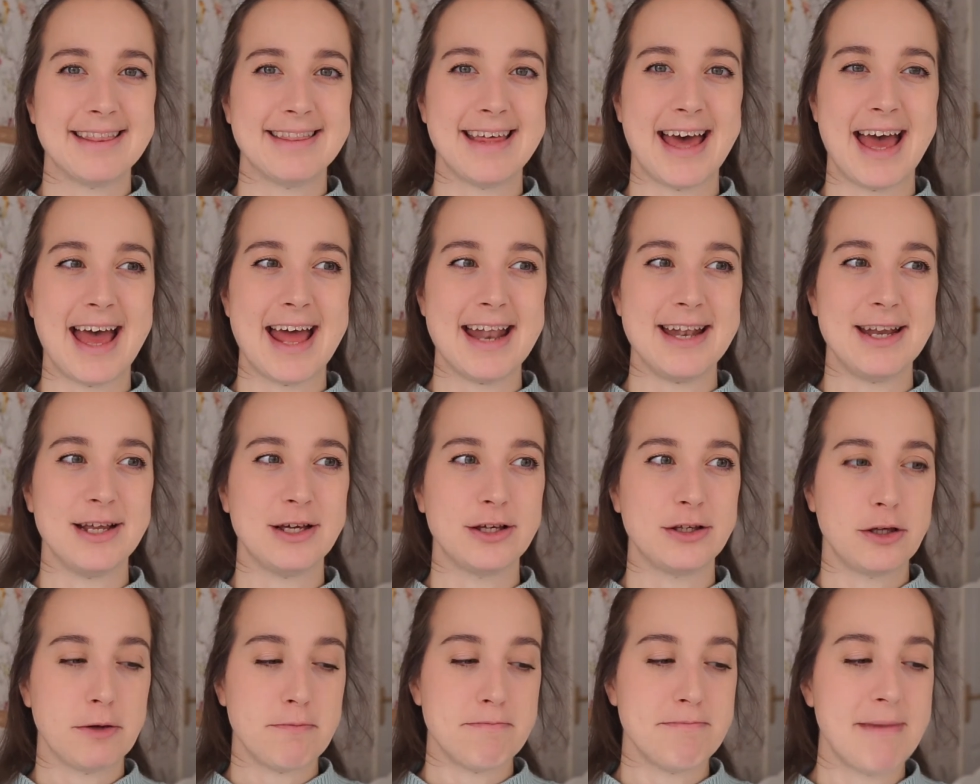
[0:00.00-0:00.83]
then
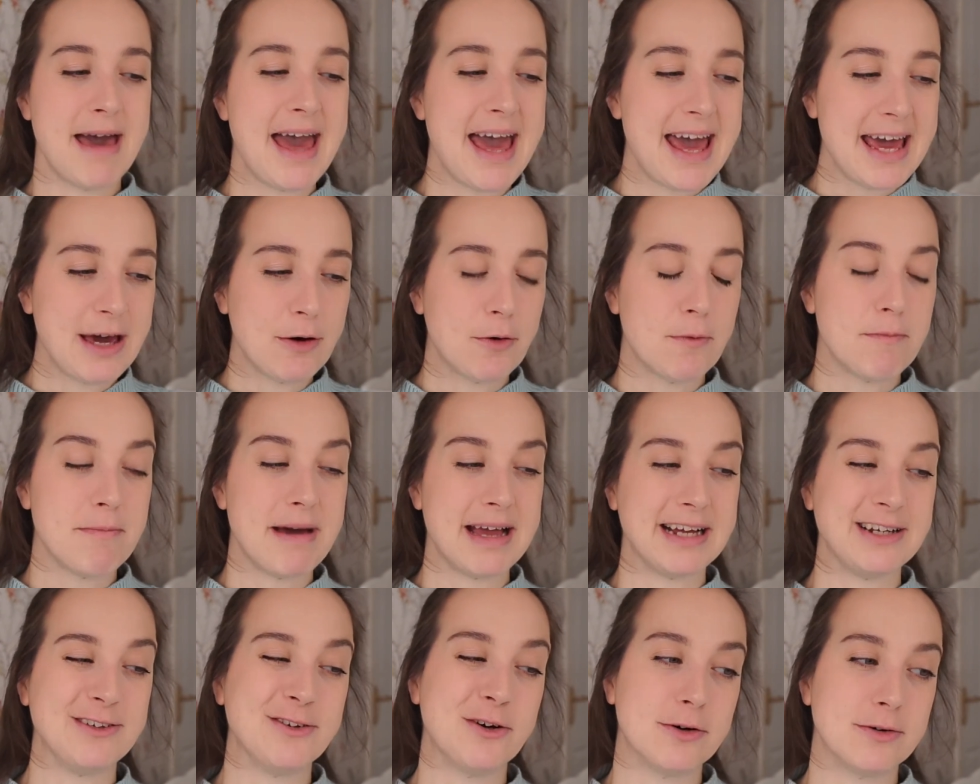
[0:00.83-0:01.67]
you may or
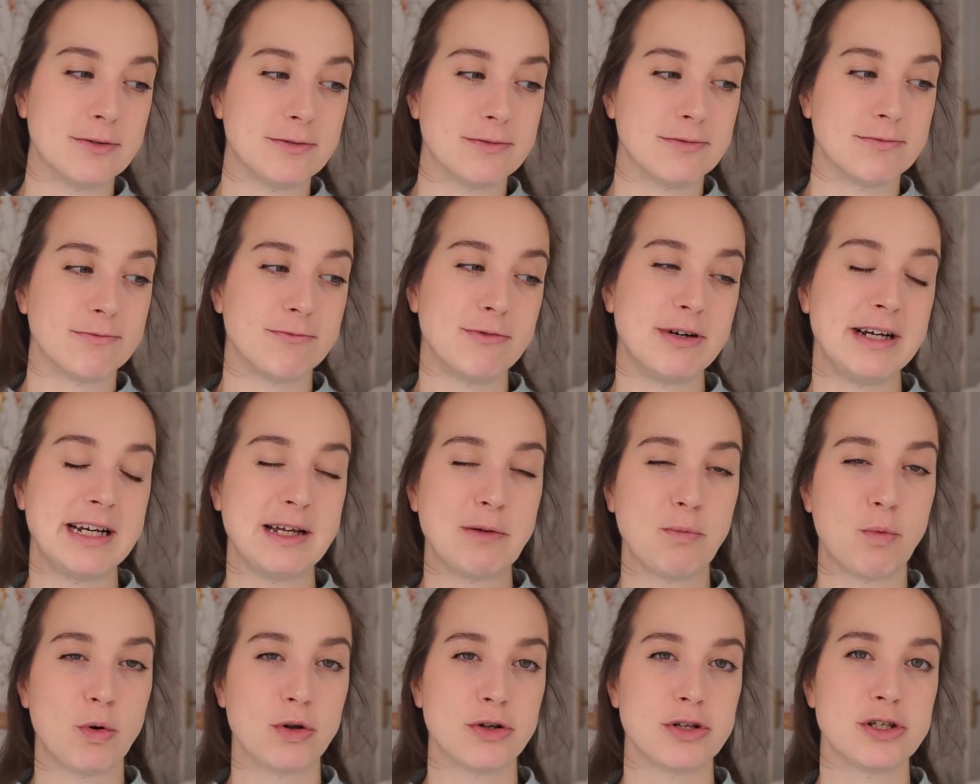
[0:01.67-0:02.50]
may not
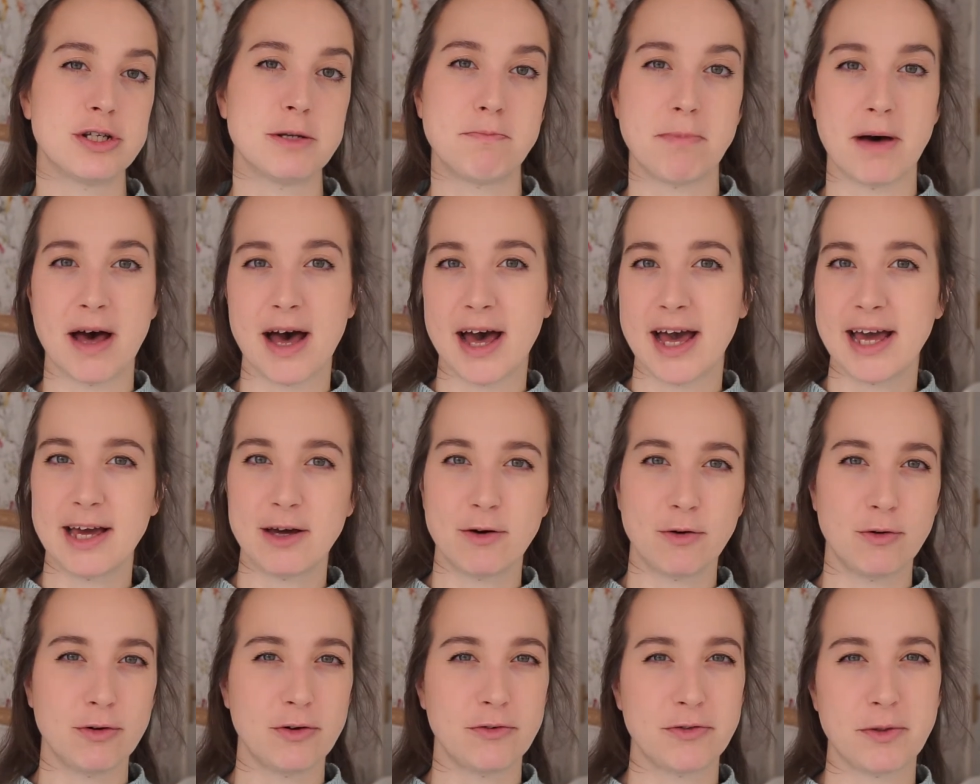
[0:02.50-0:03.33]
really want to buy
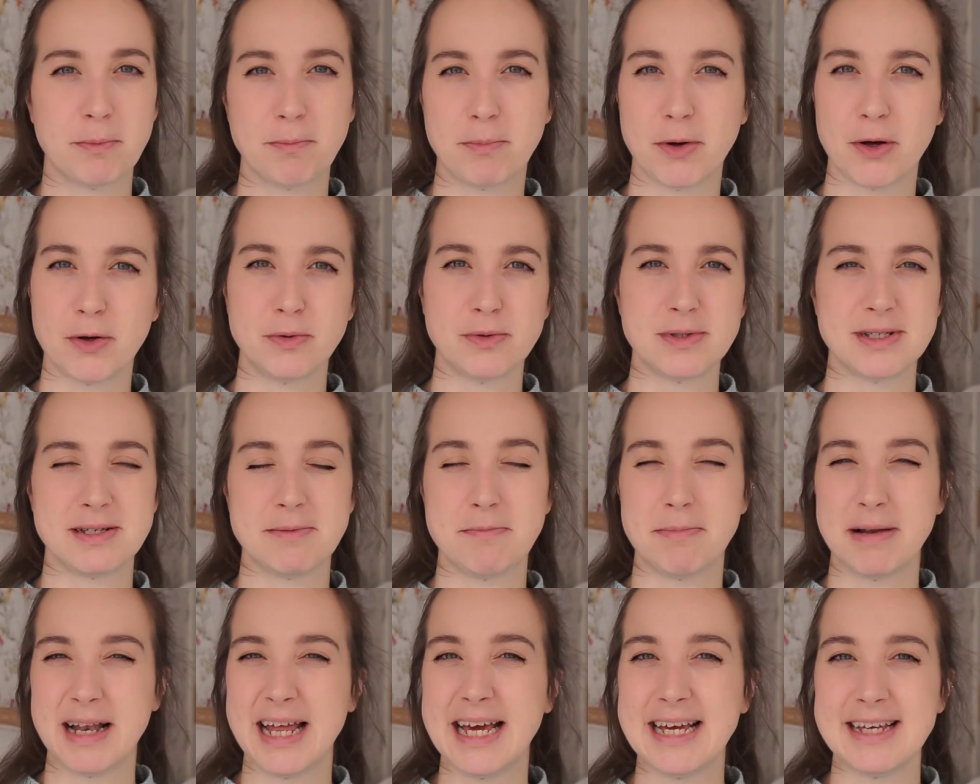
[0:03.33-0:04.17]
all of the bowls
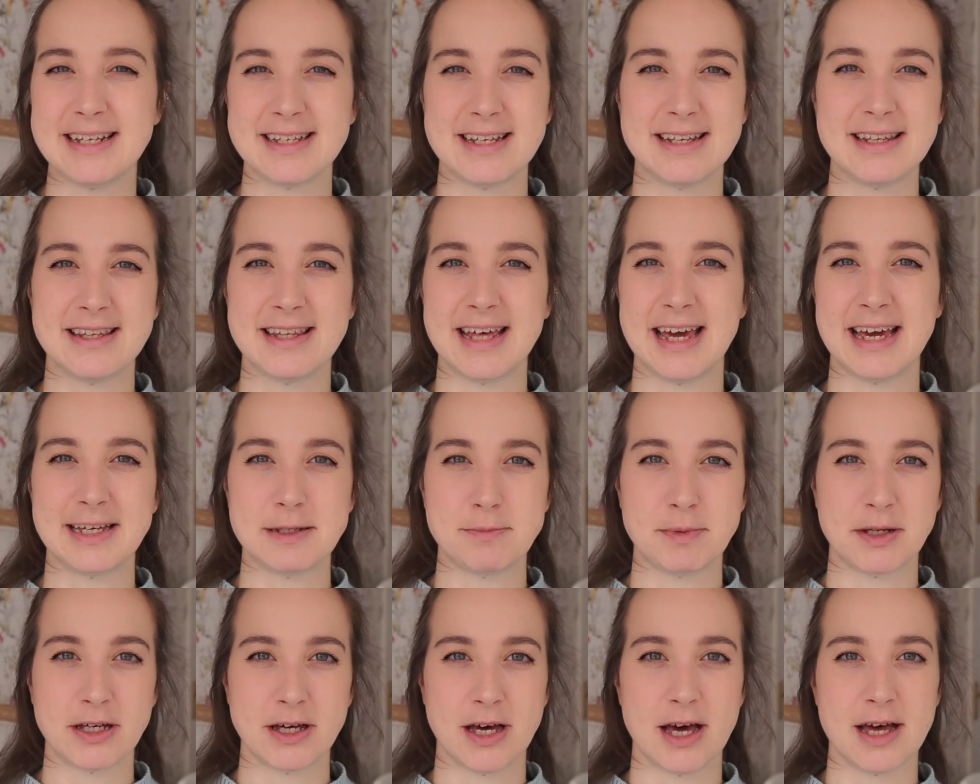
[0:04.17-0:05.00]
and plates and things,
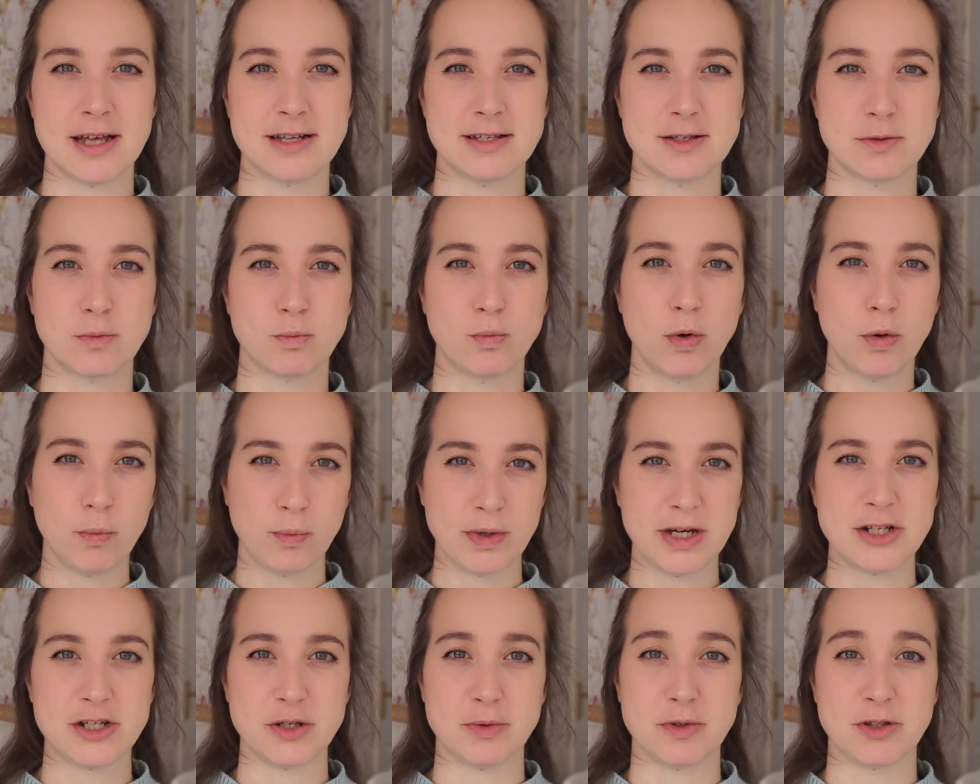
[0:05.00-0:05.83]
because what
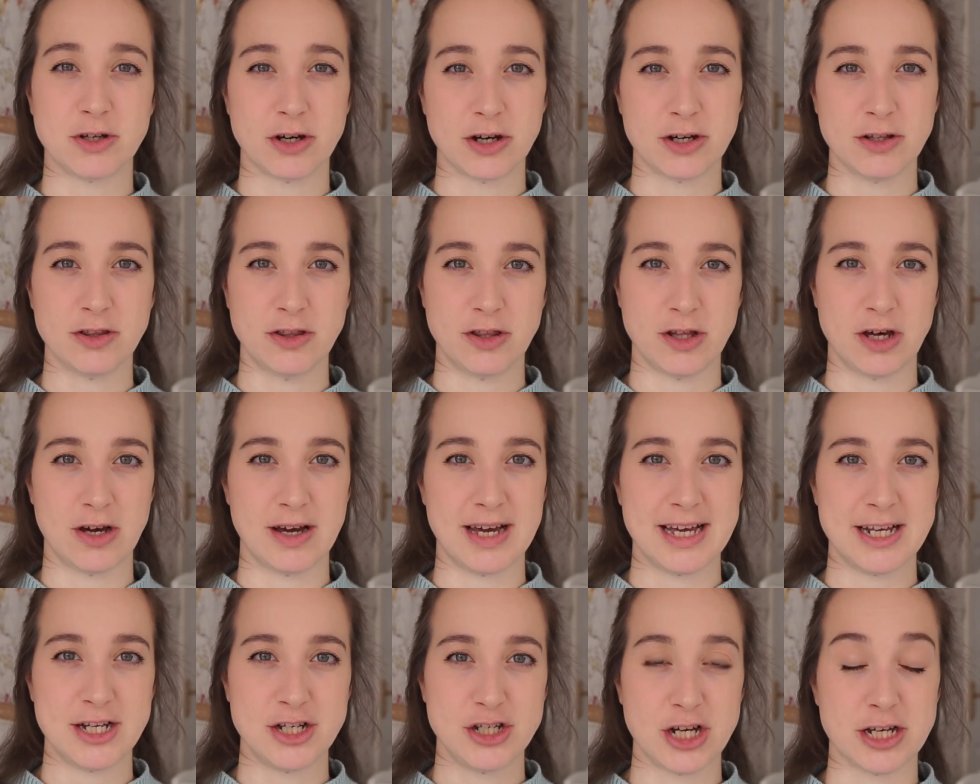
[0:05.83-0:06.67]
we do with Arthur
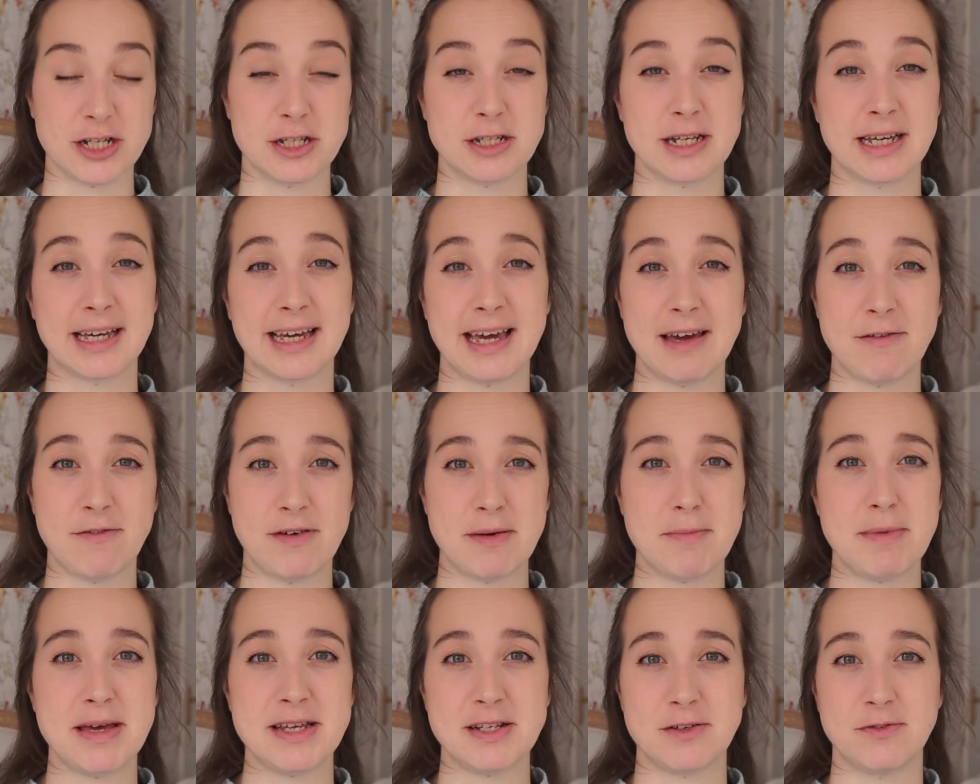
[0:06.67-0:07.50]
is just give
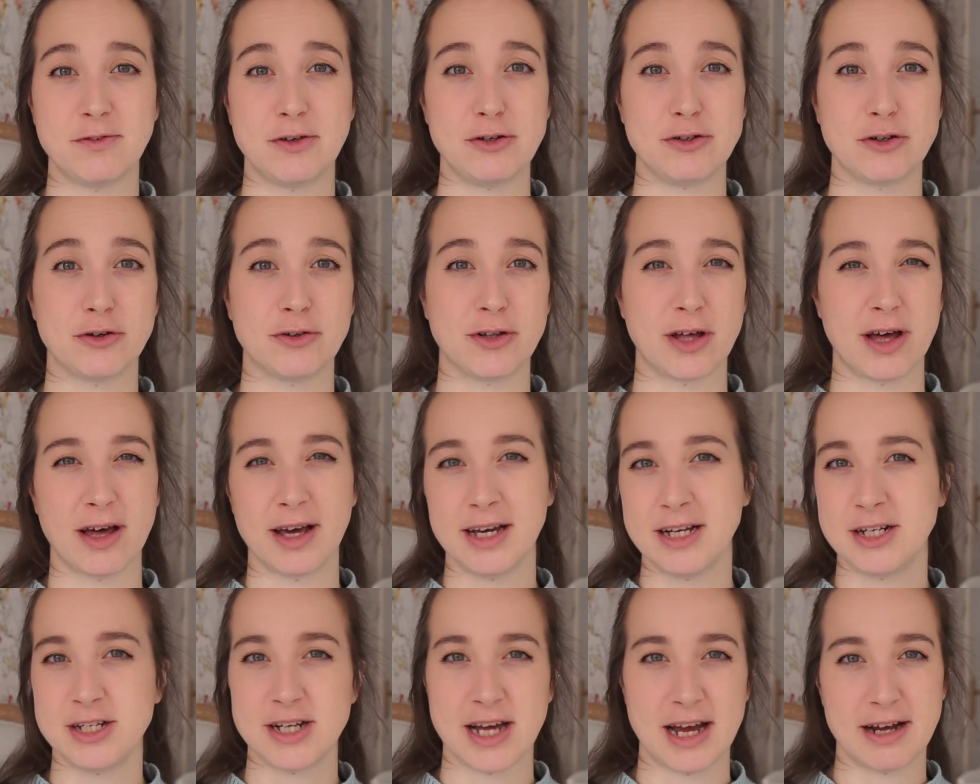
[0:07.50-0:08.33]
him his food on the
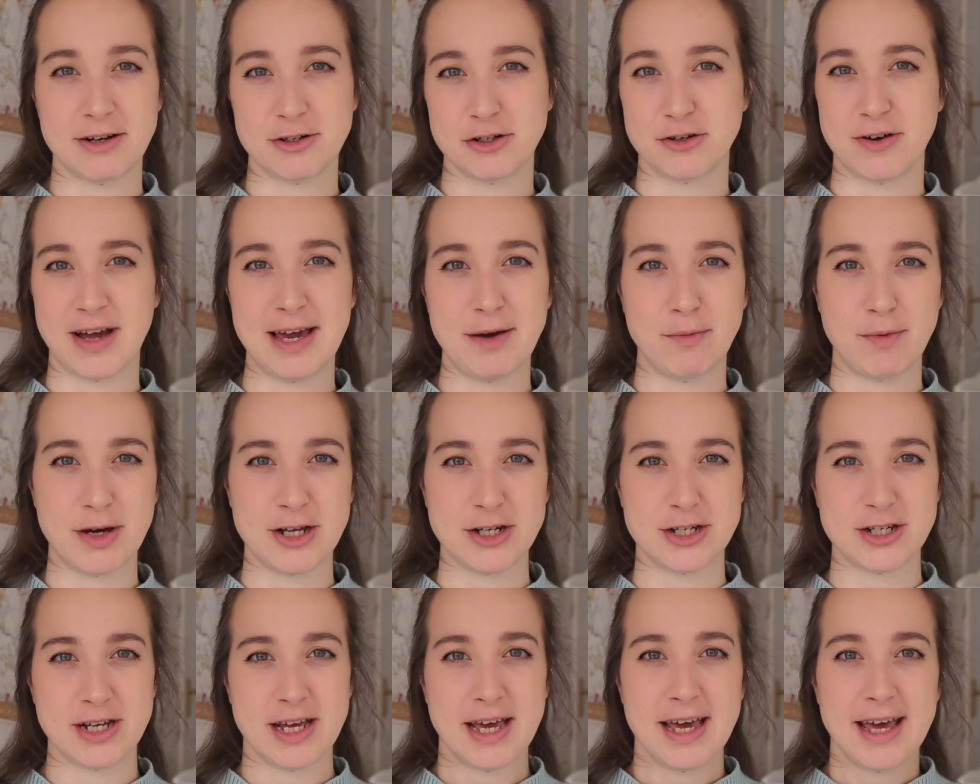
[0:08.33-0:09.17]
high chair tray,
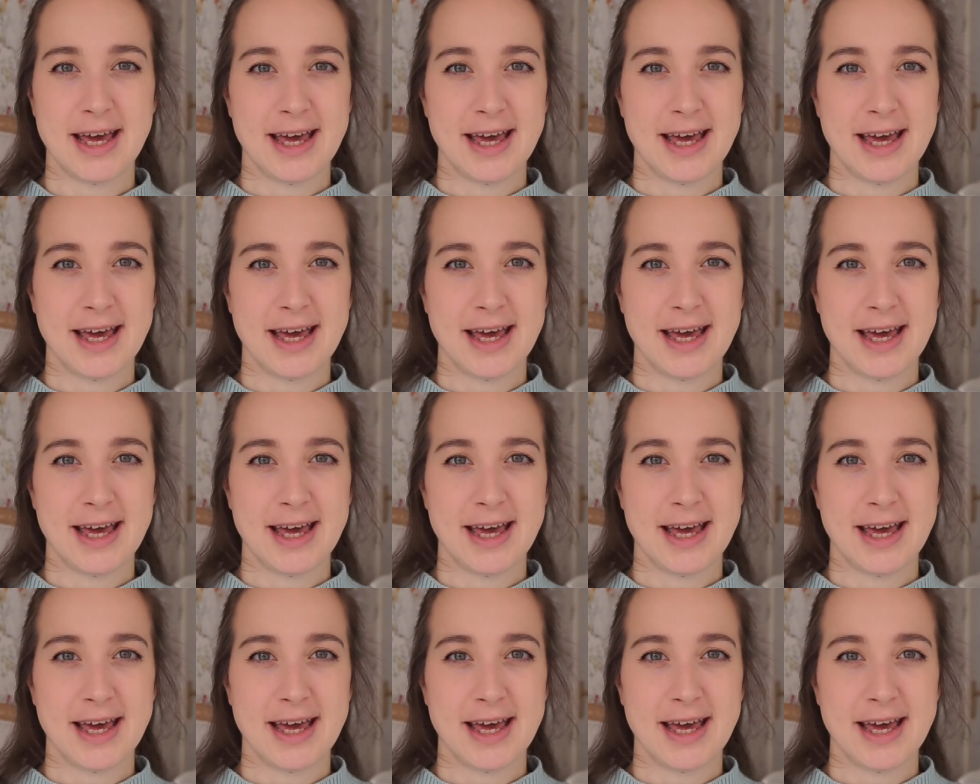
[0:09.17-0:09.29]
which